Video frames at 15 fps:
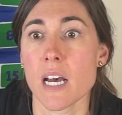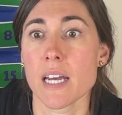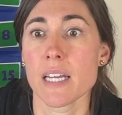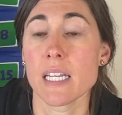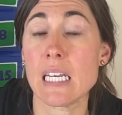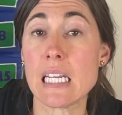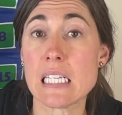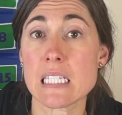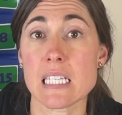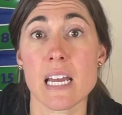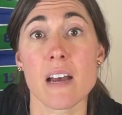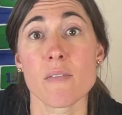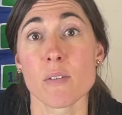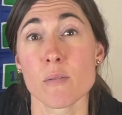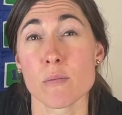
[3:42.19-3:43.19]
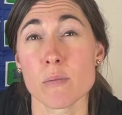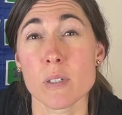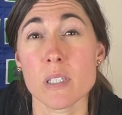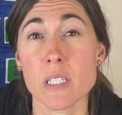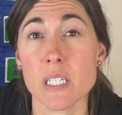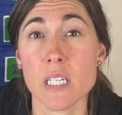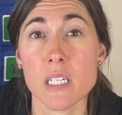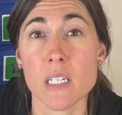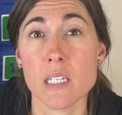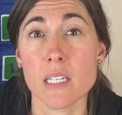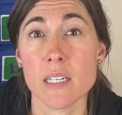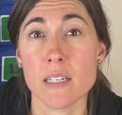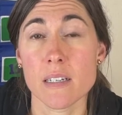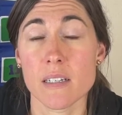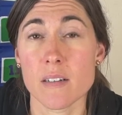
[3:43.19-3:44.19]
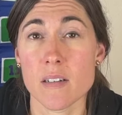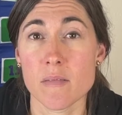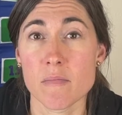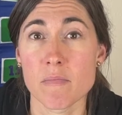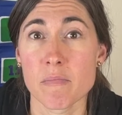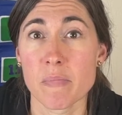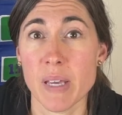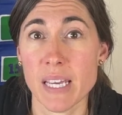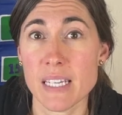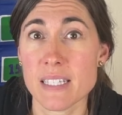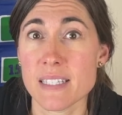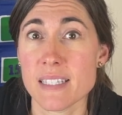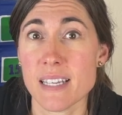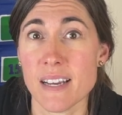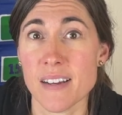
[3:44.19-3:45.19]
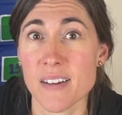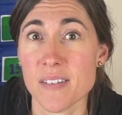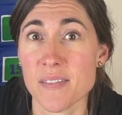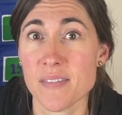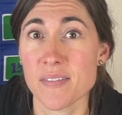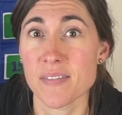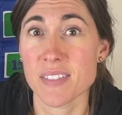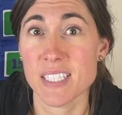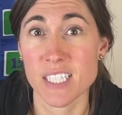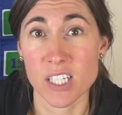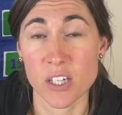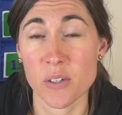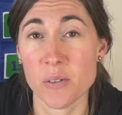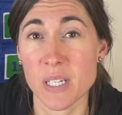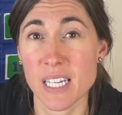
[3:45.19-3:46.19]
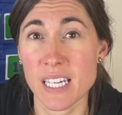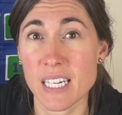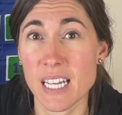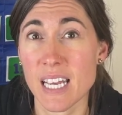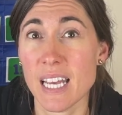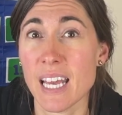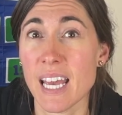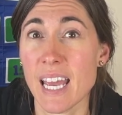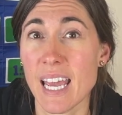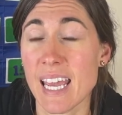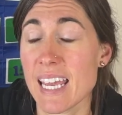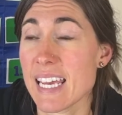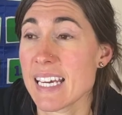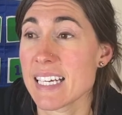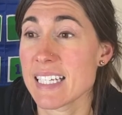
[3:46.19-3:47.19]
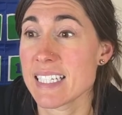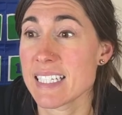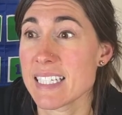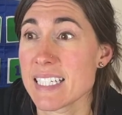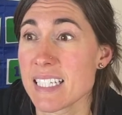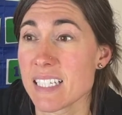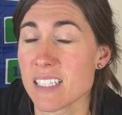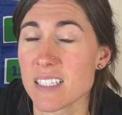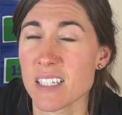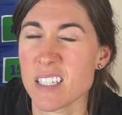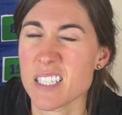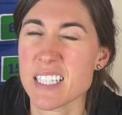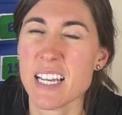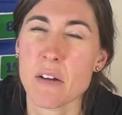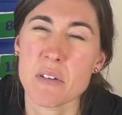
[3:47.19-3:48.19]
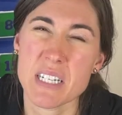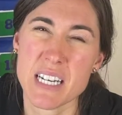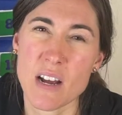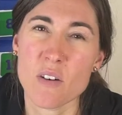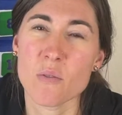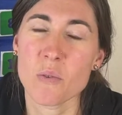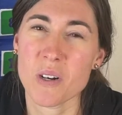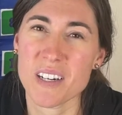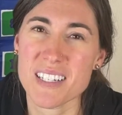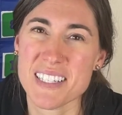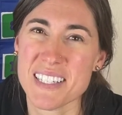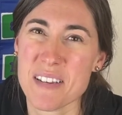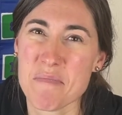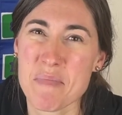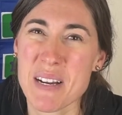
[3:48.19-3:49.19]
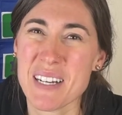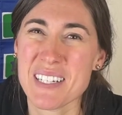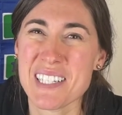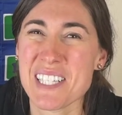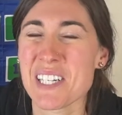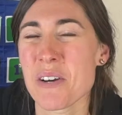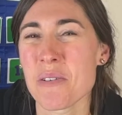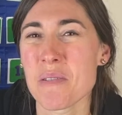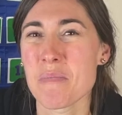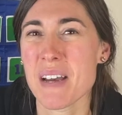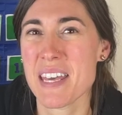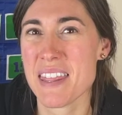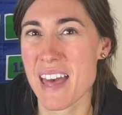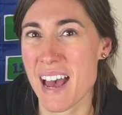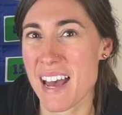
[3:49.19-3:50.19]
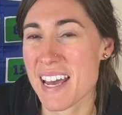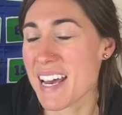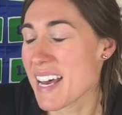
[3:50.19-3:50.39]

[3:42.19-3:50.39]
needs to have a really good base of decoding and or sounding out words. Some parents know it by that.